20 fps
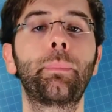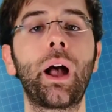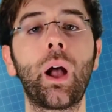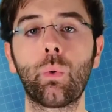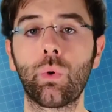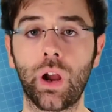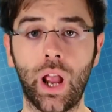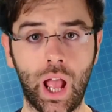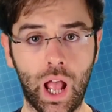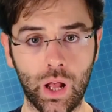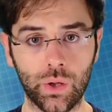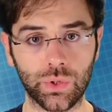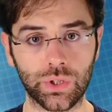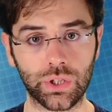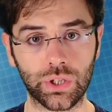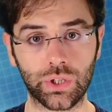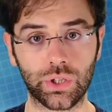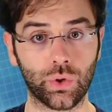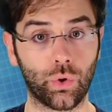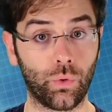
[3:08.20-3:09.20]

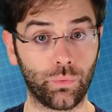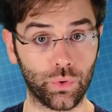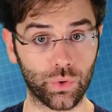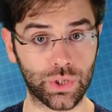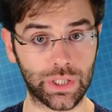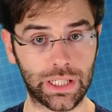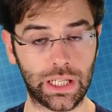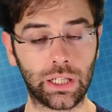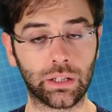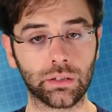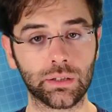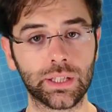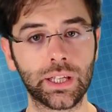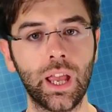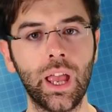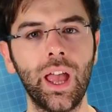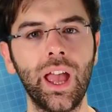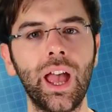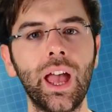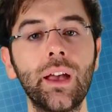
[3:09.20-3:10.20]
powerhouses of your cells,
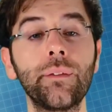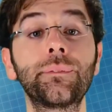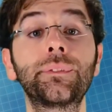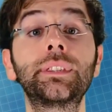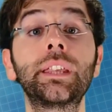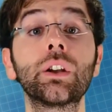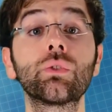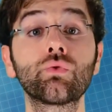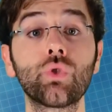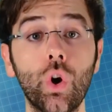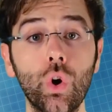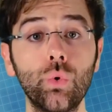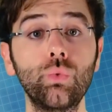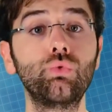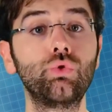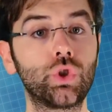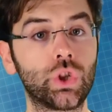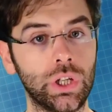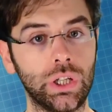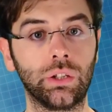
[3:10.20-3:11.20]
have their
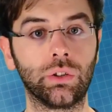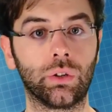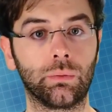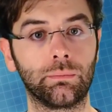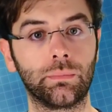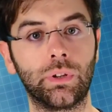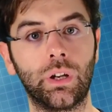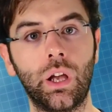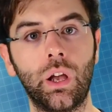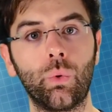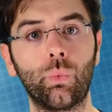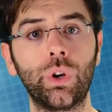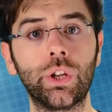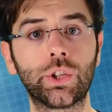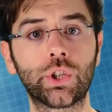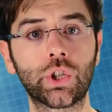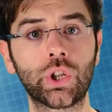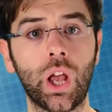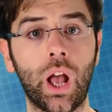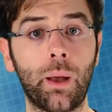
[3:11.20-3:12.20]
own genome,
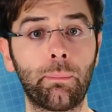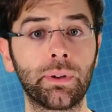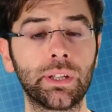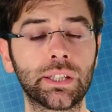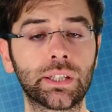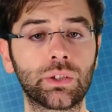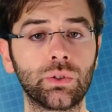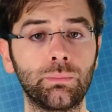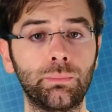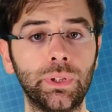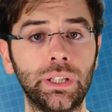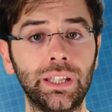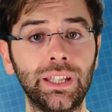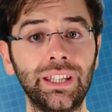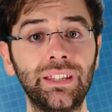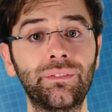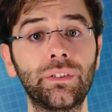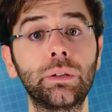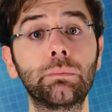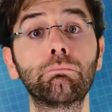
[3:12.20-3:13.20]
which happens to be
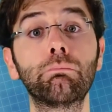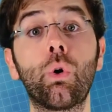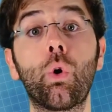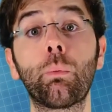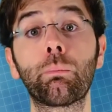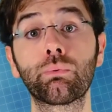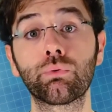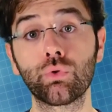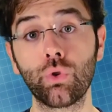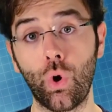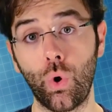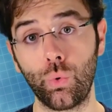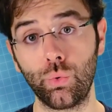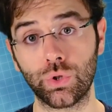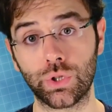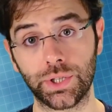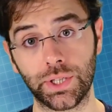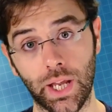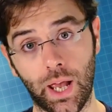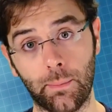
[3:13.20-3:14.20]
even more prone
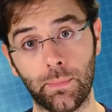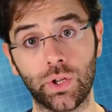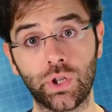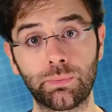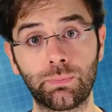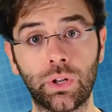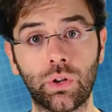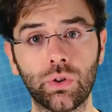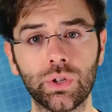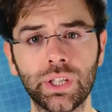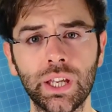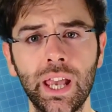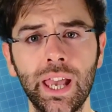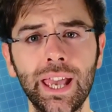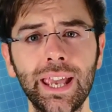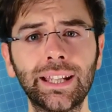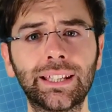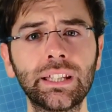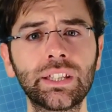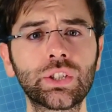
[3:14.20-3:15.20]
to damage because
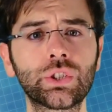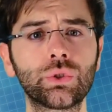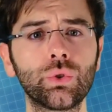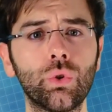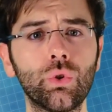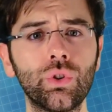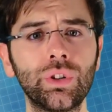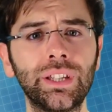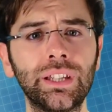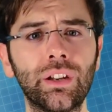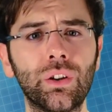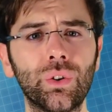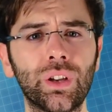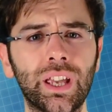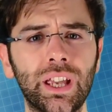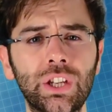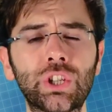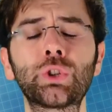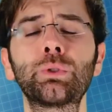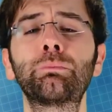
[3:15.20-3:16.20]
it is stored in a
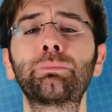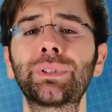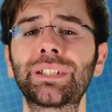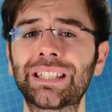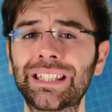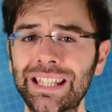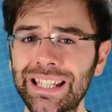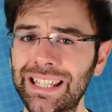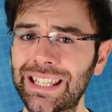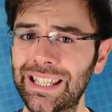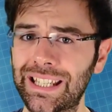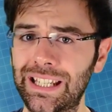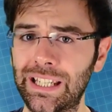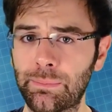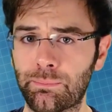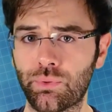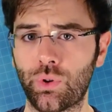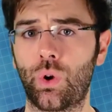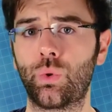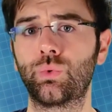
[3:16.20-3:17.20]
location particularly
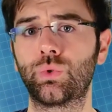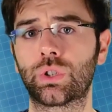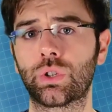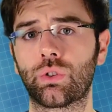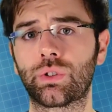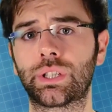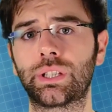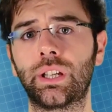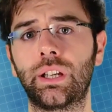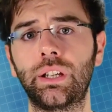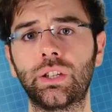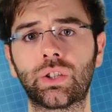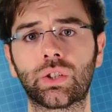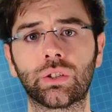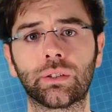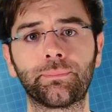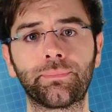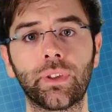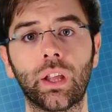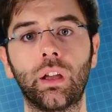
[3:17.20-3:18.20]
prone to
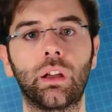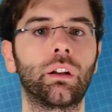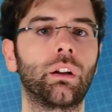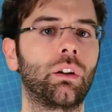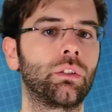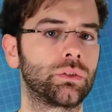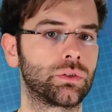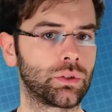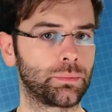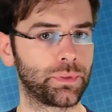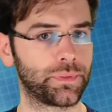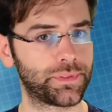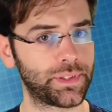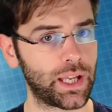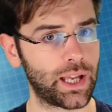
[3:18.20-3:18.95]
oxidation. On top of